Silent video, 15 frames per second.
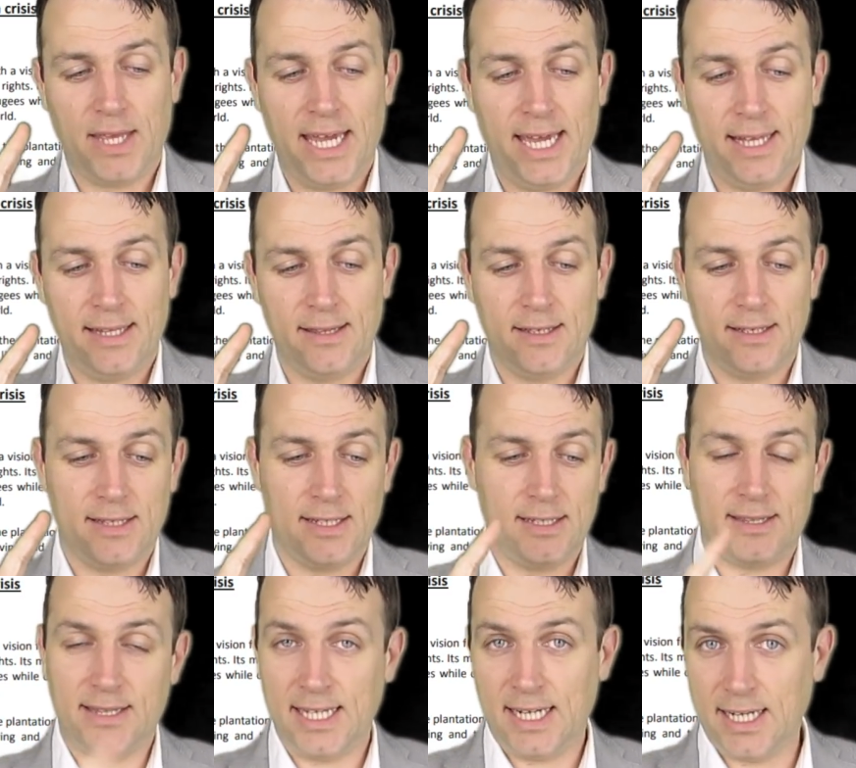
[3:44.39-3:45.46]
and
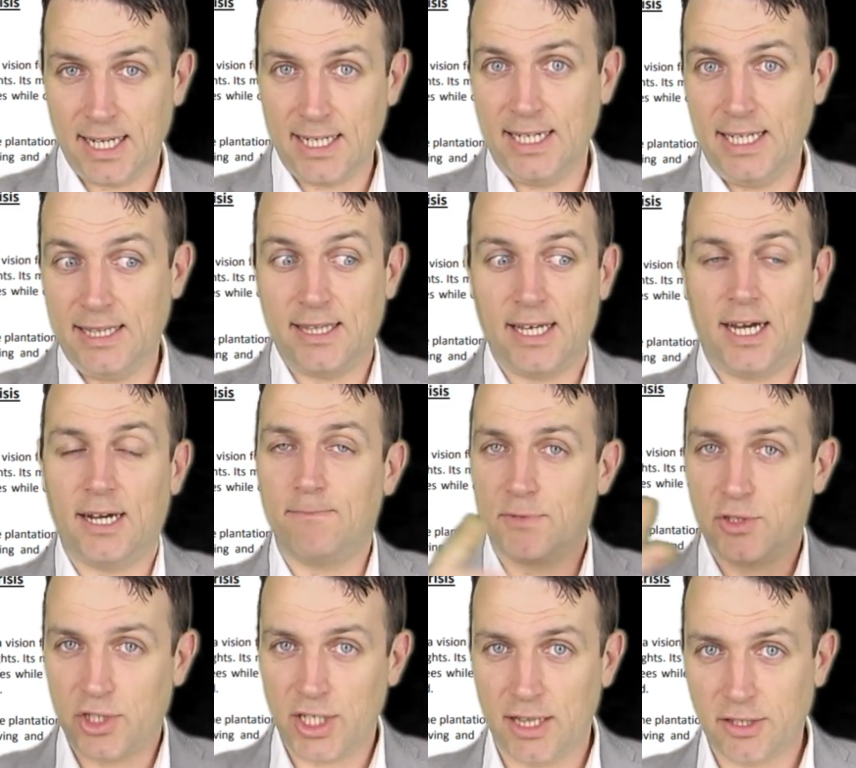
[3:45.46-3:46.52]
the Tenaganita
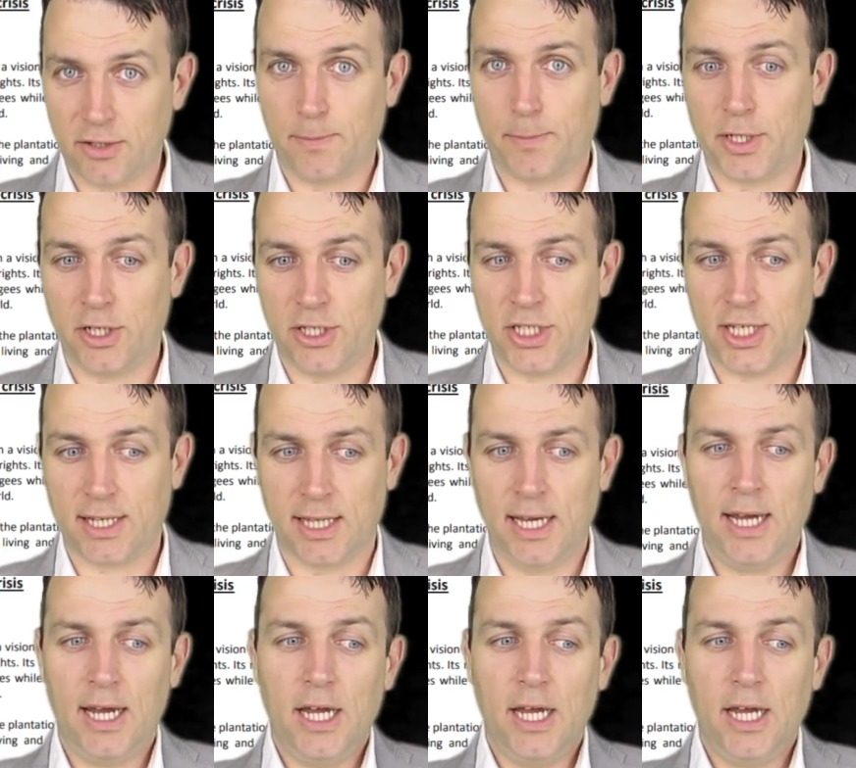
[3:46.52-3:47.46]
shelter project.